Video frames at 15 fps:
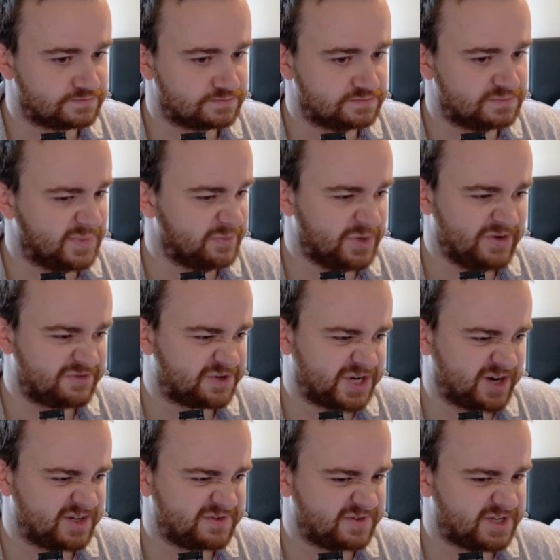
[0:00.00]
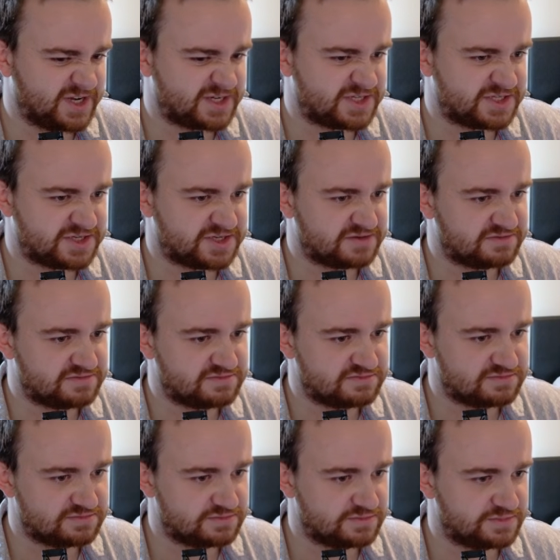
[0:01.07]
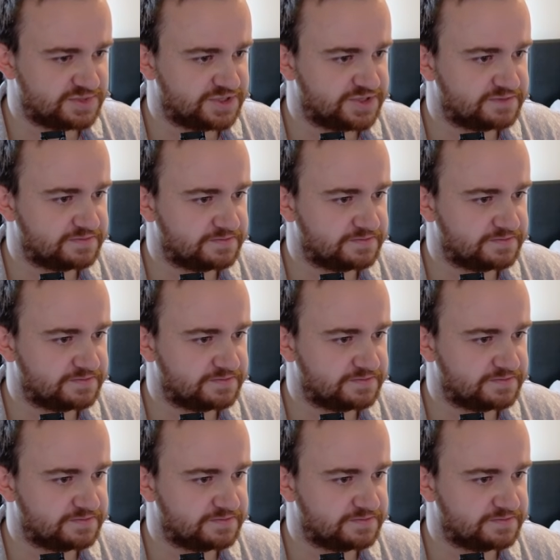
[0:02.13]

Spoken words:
And then we have Shanks for next turn. Yeah.